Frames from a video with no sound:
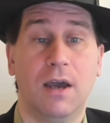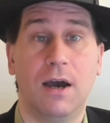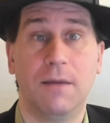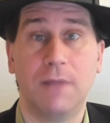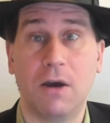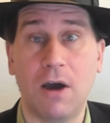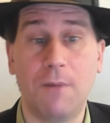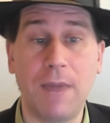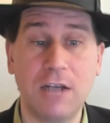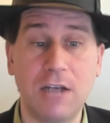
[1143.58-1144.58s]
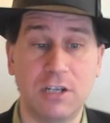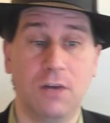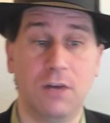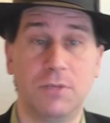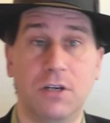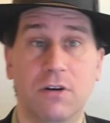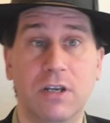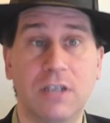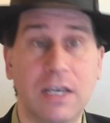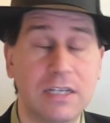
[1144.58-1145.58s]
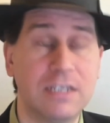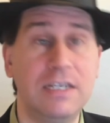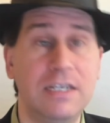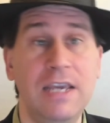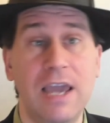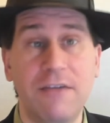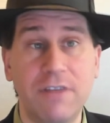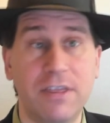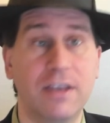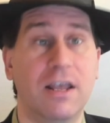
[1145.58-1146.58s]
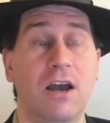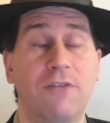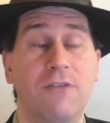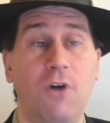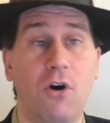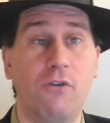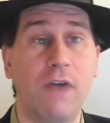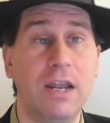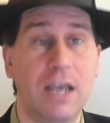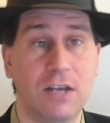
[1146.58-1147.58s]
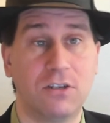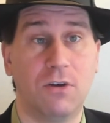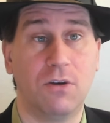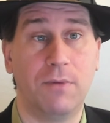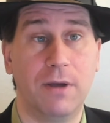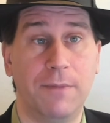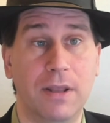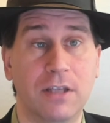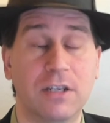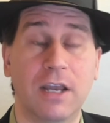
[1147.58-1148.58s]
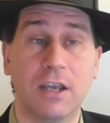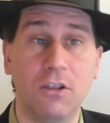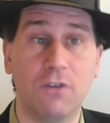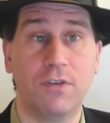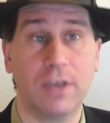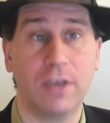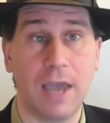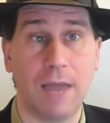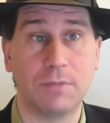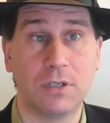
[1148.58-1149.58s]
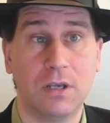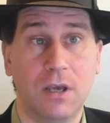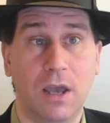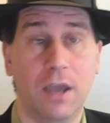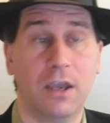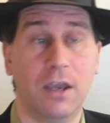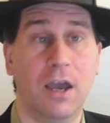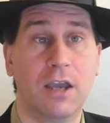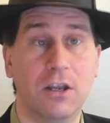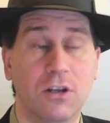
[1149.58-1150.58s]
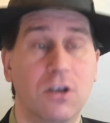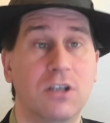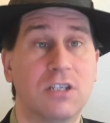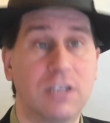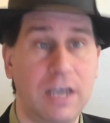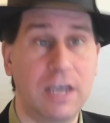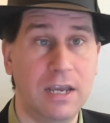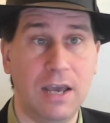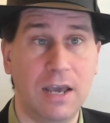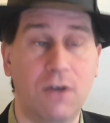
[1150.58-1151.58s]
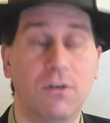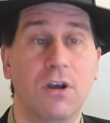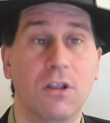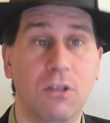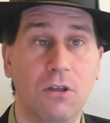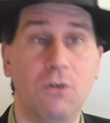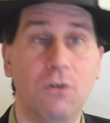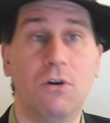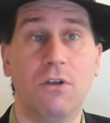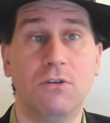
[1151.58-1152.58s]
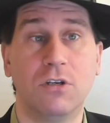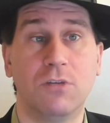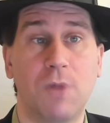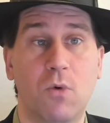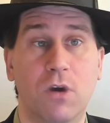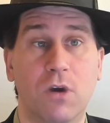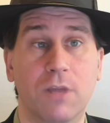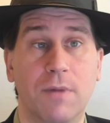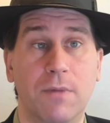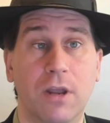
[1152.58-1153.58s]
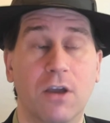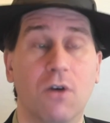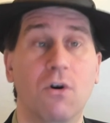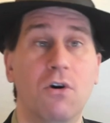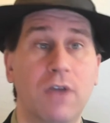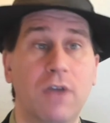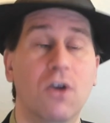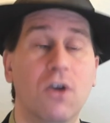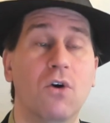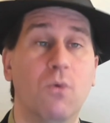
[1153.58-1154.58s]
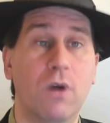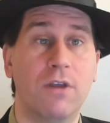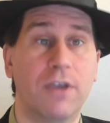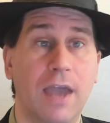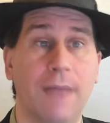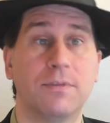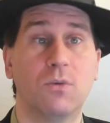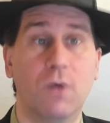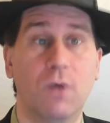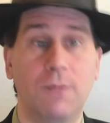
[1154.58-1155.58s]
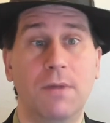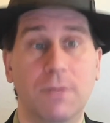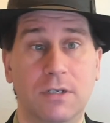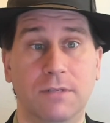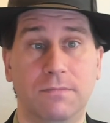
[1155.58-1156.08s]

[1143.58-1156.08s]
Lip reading: Now, how batching helps here is I can see everything that I've already has on my list, and I can look for the gaps. I can scan down, load all those into my working memory, and go, okay, where are the gaps? What am I missing?